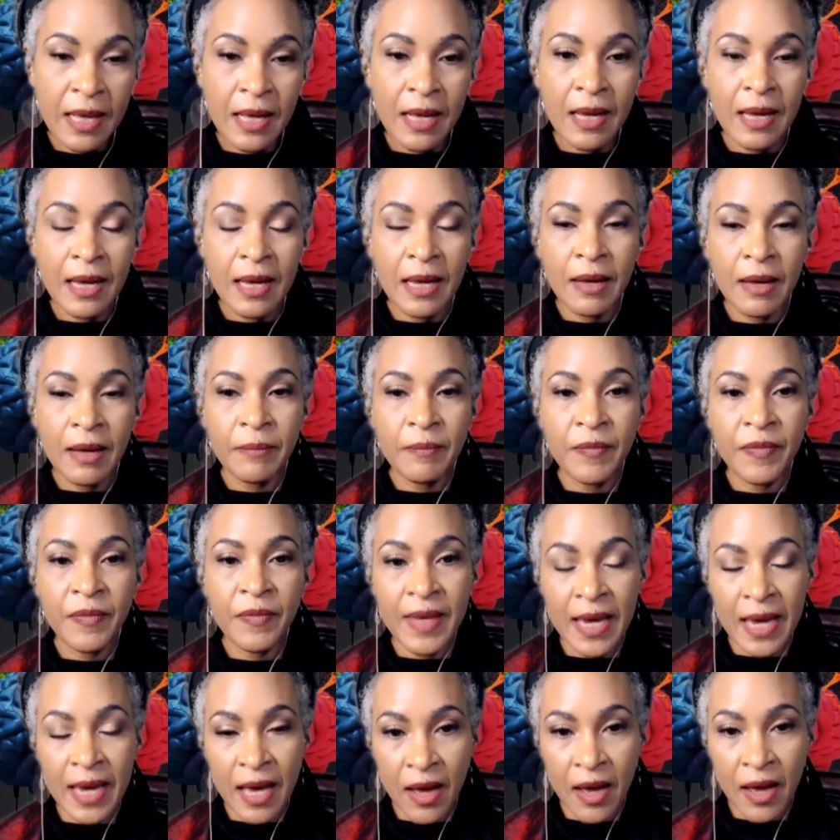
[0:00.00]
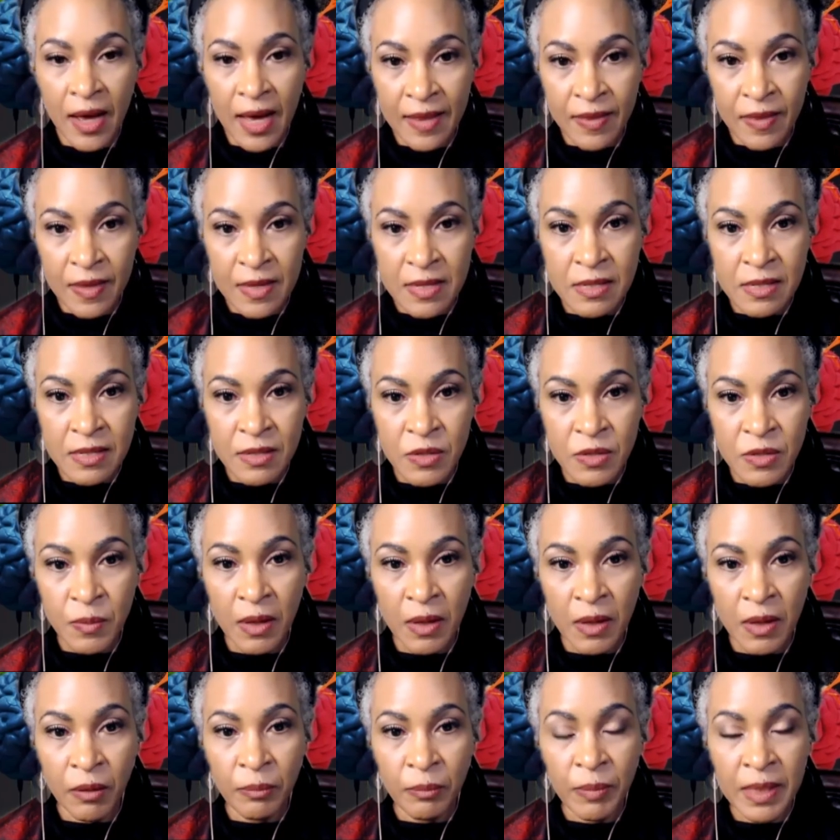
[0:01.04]
There are others as
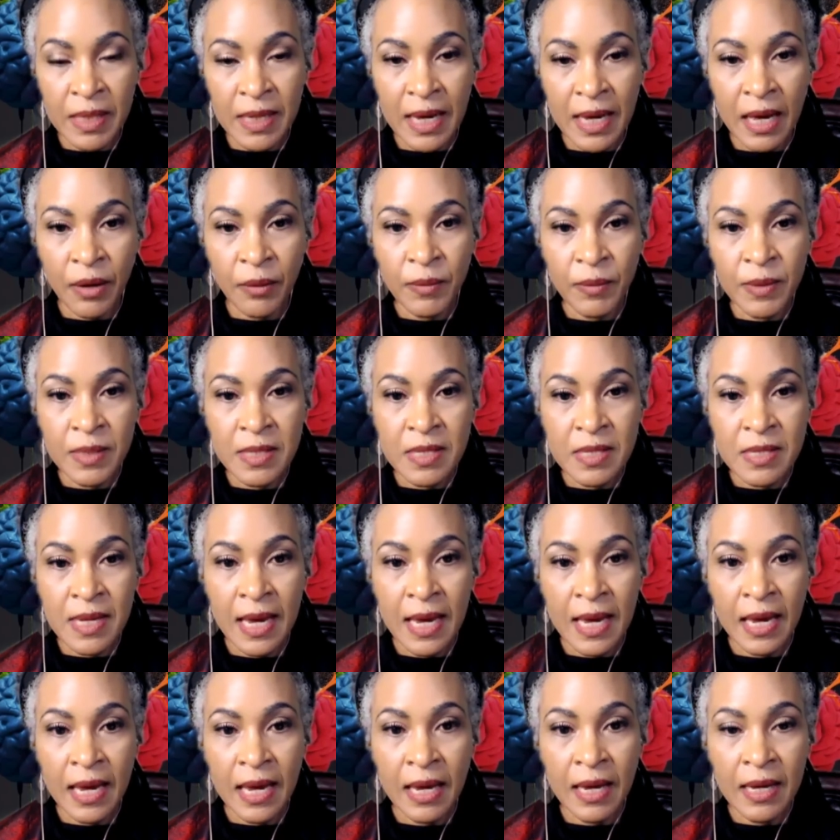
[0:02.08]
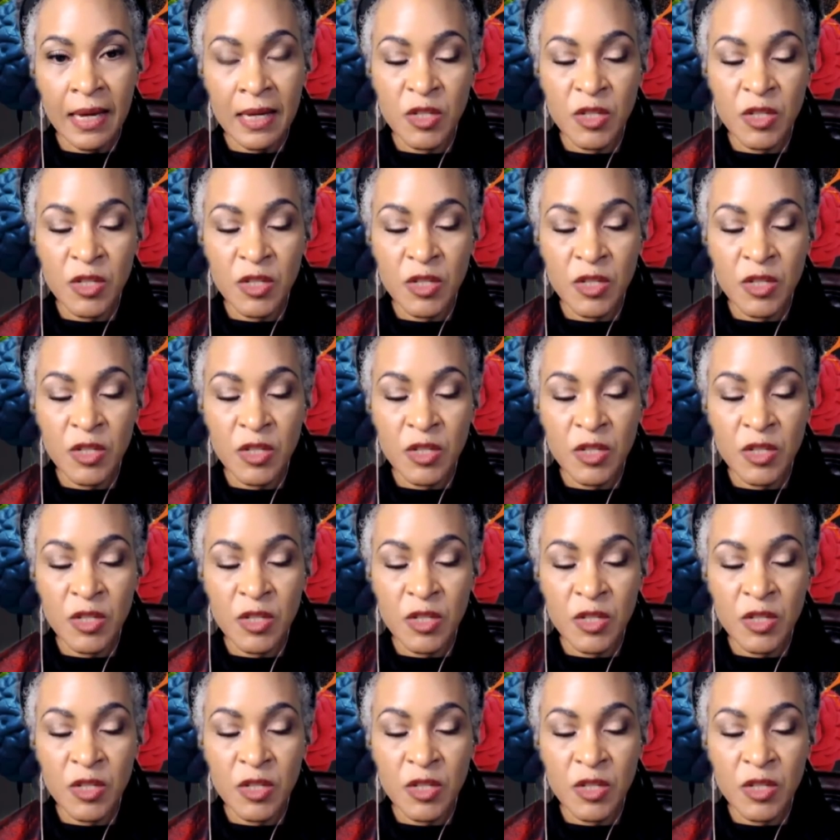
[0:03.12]
well, but I would say,